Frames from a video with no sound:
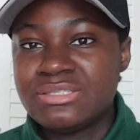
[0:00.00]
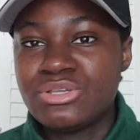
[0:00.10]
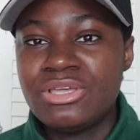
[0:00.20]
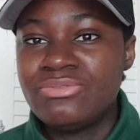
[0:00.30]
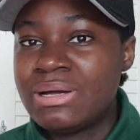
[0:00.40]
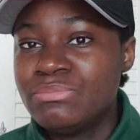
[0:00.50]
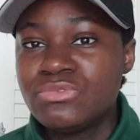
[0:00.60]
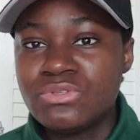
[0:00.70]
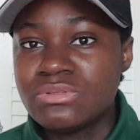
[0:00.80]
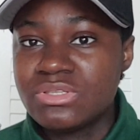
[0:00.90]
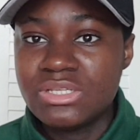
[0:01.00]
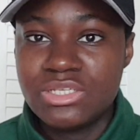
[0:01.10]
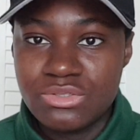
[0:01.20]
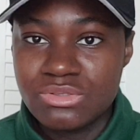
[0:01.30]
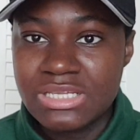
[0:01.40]
So if I'm to
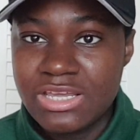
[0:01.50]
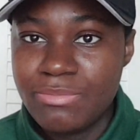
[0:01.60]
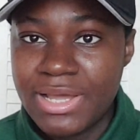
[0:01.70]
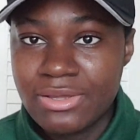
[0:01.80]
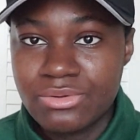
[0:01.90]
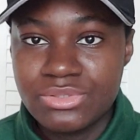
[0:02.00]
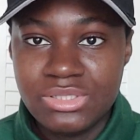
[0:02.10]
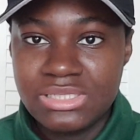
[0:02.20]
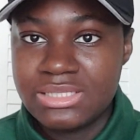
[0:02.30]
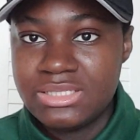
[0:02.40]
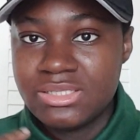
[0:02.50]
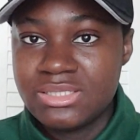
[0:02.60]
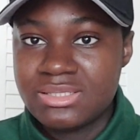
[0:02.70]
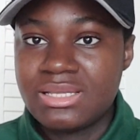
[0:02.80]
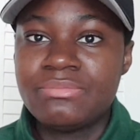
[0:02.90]
teach today, my co-teacher
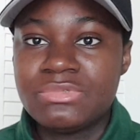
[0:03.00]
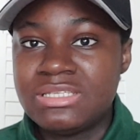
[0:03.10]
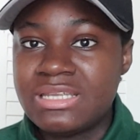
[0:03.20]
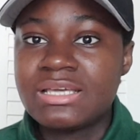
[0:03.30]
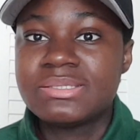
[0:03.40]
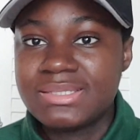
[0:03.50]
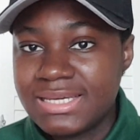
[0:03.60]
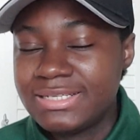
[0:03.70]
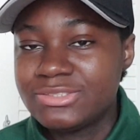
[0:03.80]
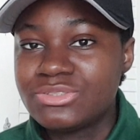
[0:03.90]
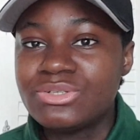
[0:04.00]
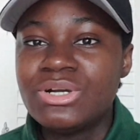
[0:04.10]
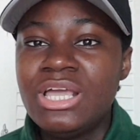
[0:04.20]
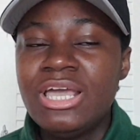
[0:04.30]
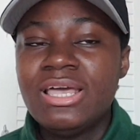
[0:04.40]
teaches them the next day. So
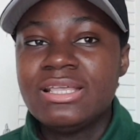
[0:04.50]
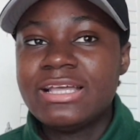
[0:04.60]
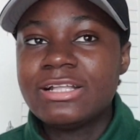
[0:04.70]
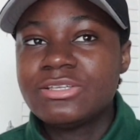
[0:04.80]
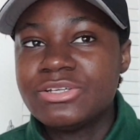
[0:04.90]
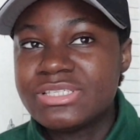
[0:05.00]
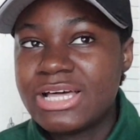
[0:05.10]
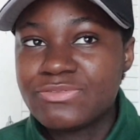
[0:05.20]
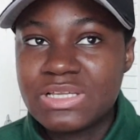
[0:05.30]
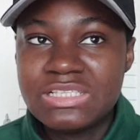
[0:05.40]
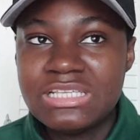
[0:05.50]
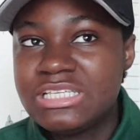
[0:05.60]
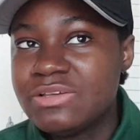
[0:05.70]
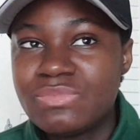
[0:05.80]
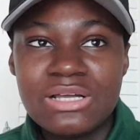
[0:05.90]
that was after
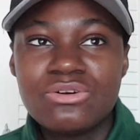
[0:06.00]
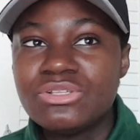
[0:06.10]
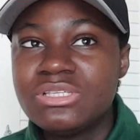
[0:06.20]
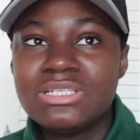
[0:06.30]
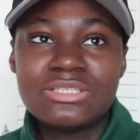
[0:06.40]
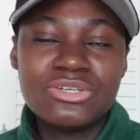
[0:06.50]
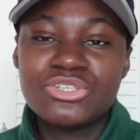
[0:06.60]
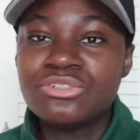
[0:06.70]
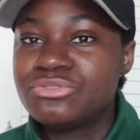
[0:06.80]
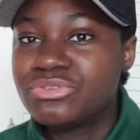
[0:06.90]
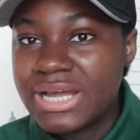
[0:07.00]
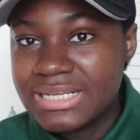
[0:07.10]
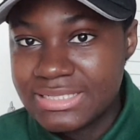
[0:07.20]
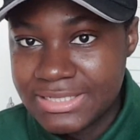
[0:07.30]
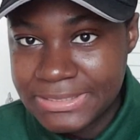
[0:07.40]
teaching. My co-teacher taught on
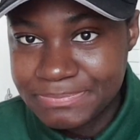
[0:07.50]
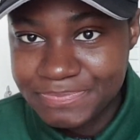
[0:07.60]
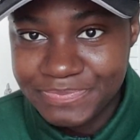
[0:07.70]
Friday.